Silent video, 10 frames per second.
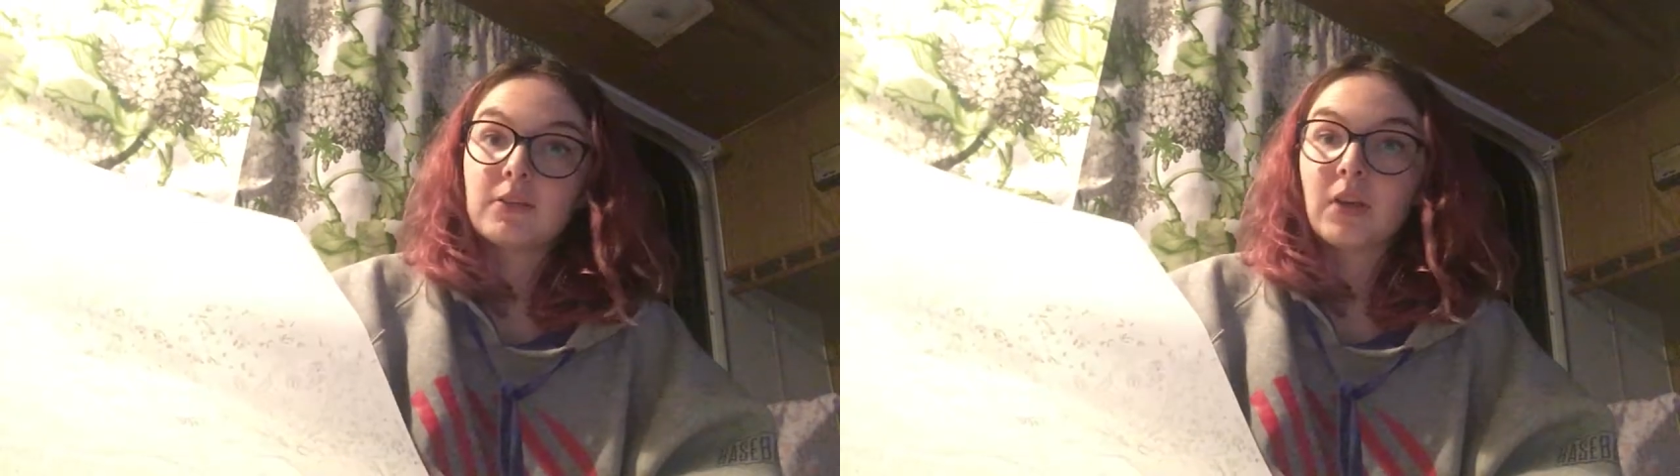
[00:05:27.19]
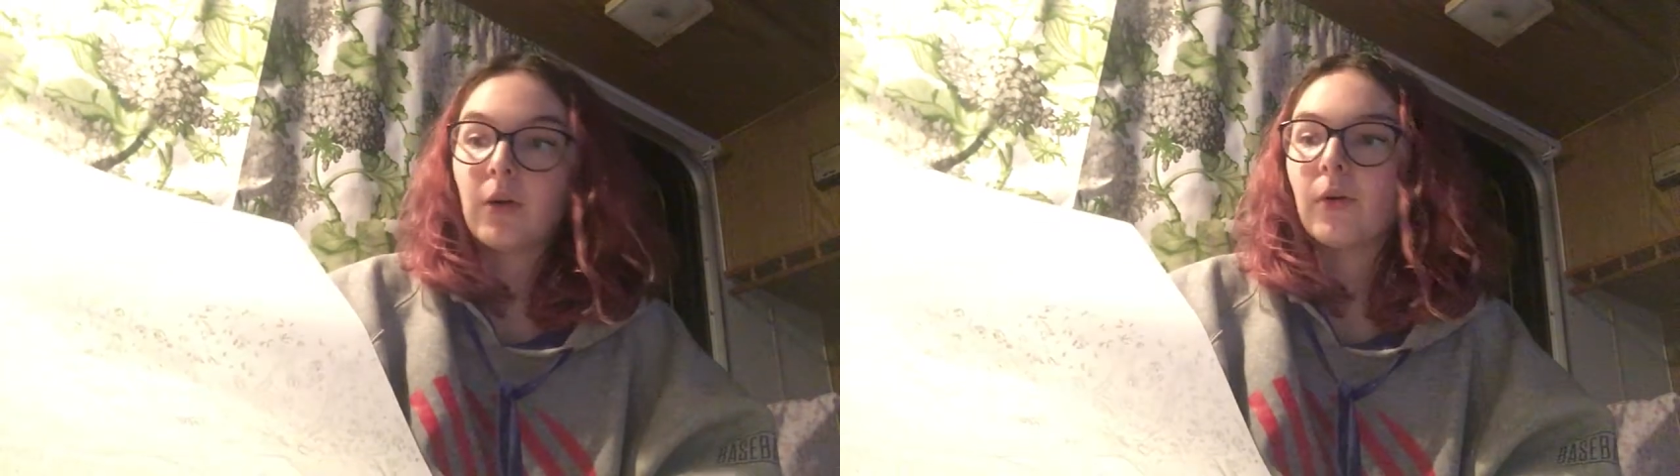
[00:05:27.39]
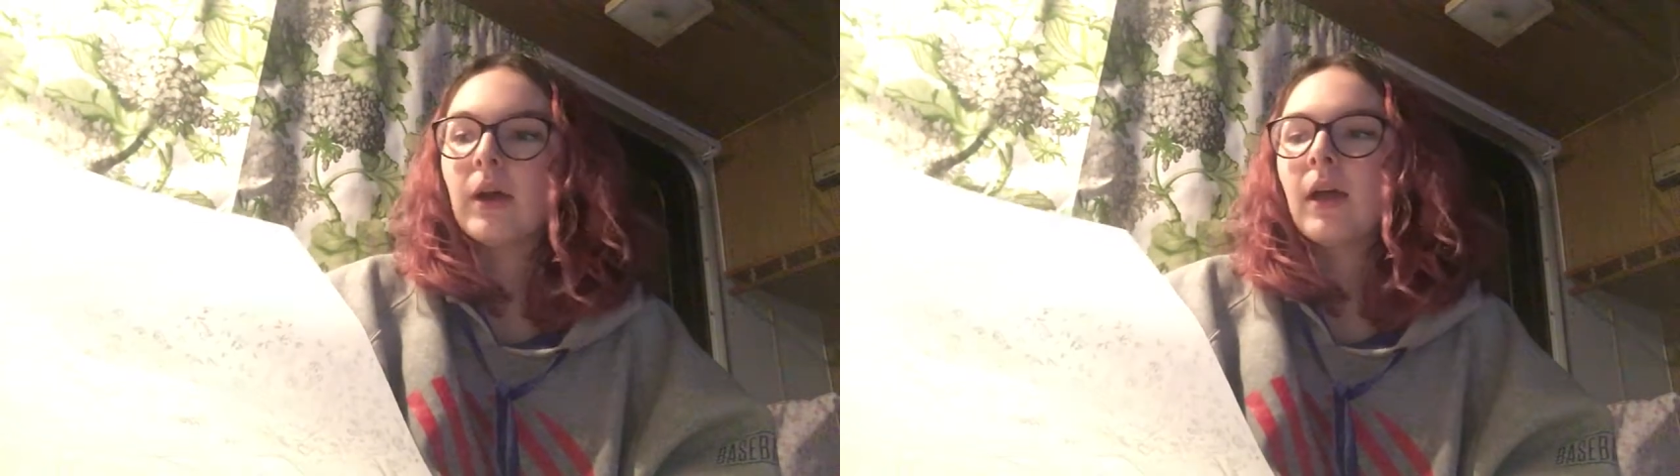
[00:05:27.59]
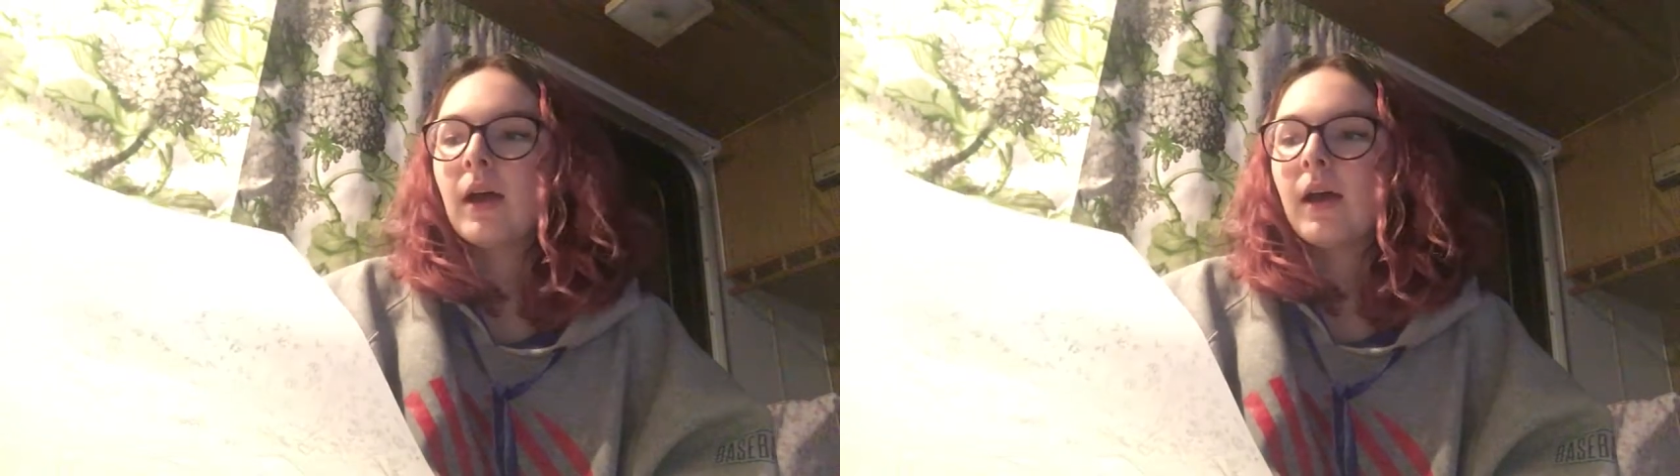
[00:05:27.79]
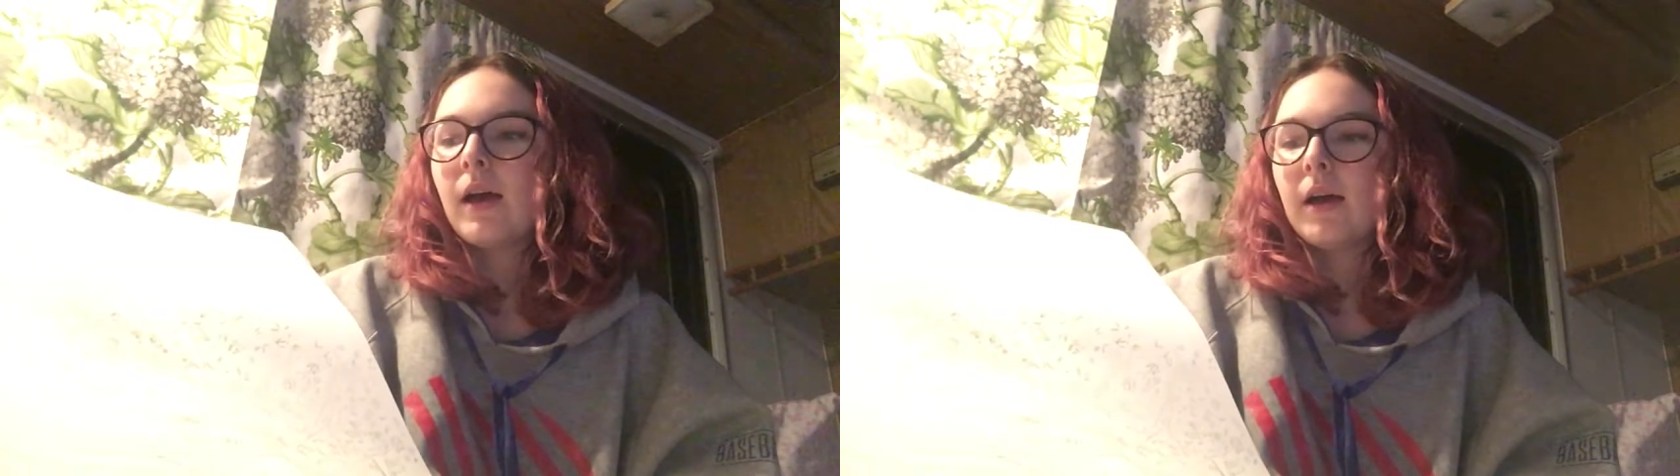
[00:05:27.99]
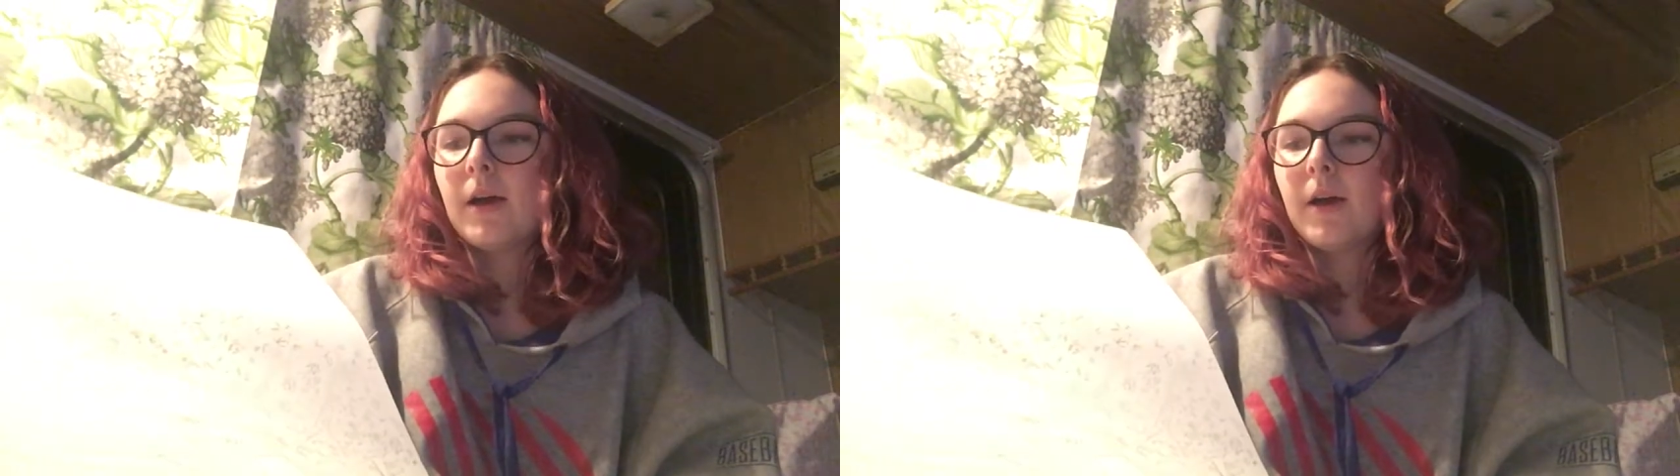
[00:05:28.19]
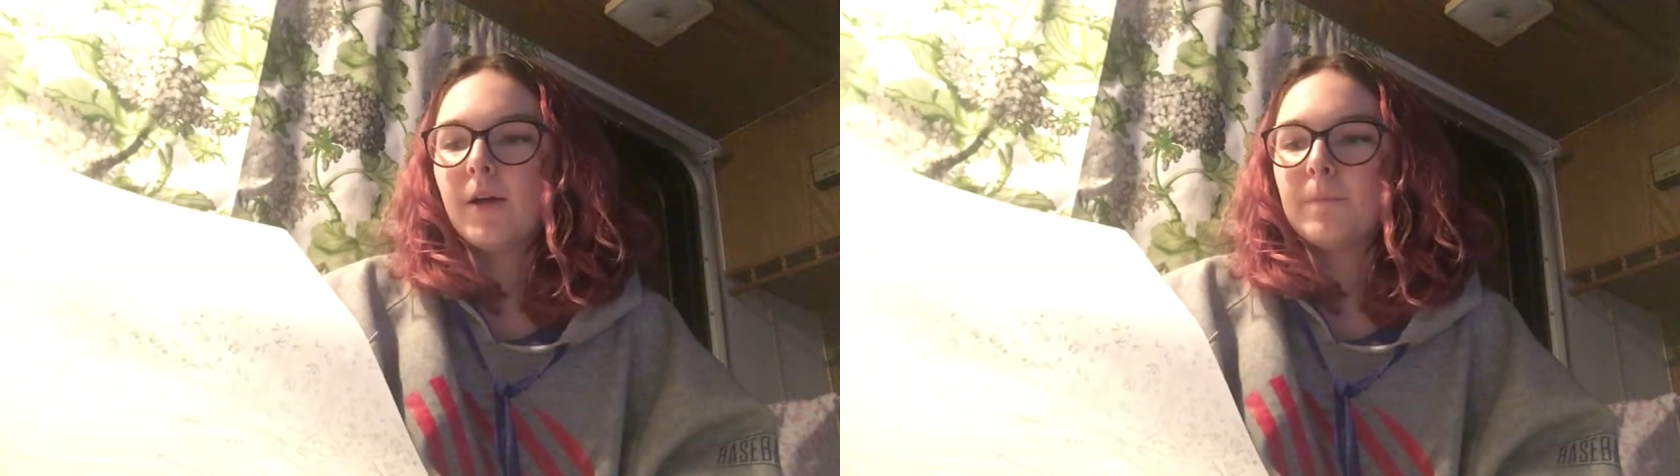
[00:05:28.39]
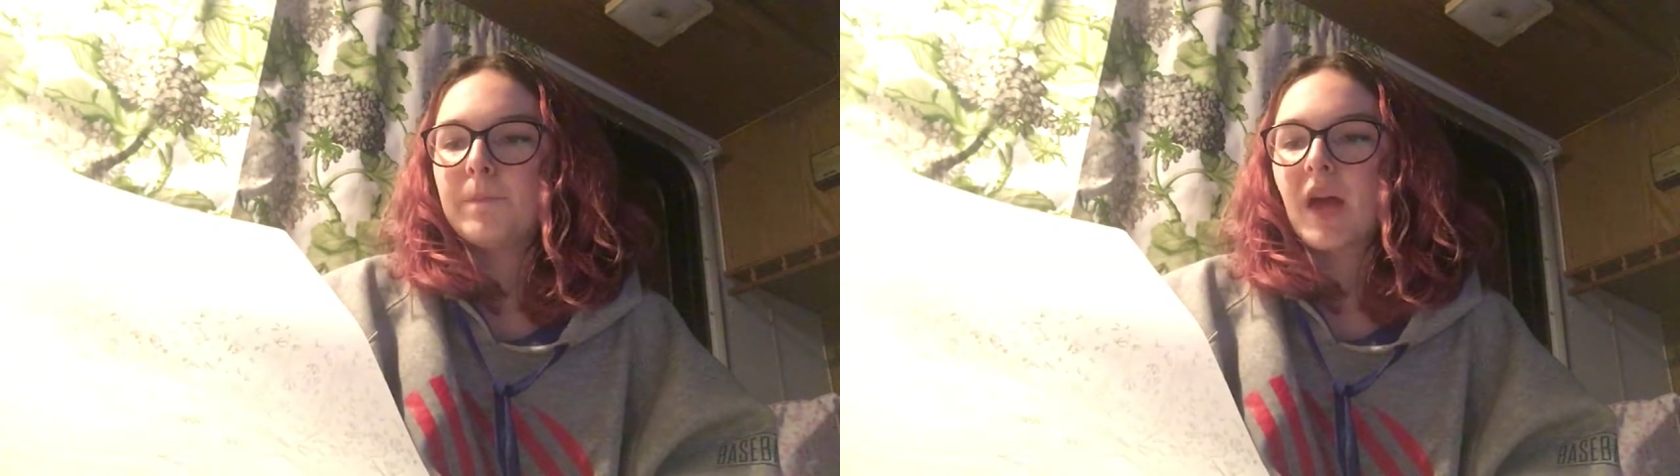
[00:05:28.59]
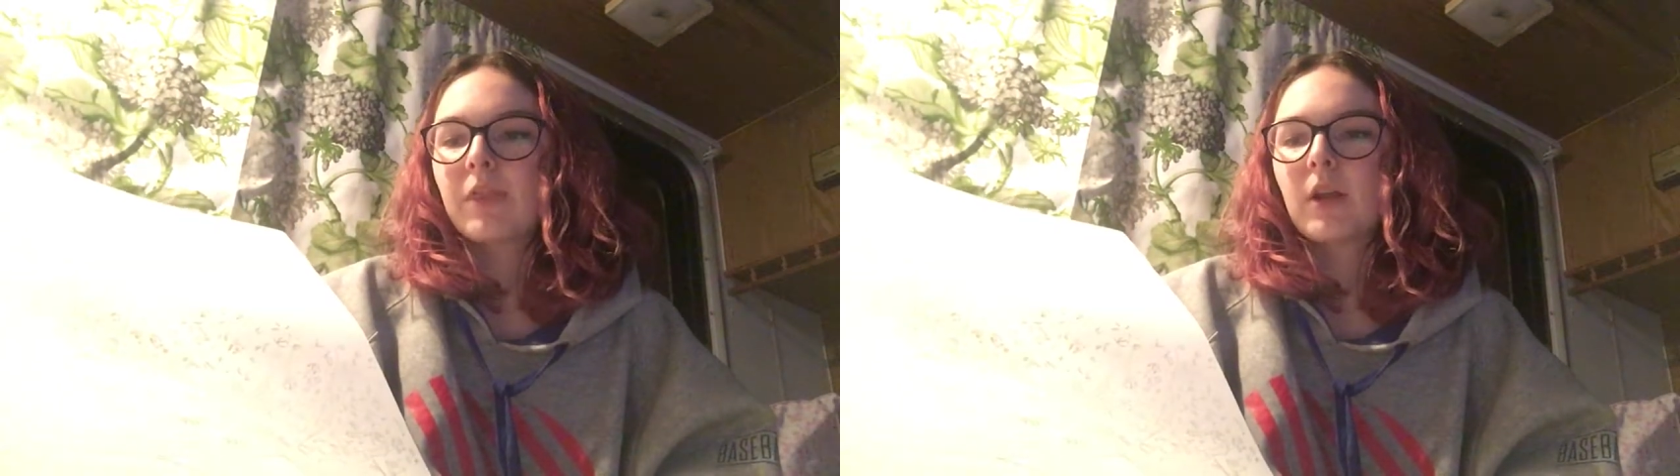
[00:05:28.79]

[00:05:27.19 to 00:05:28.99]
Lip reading: So I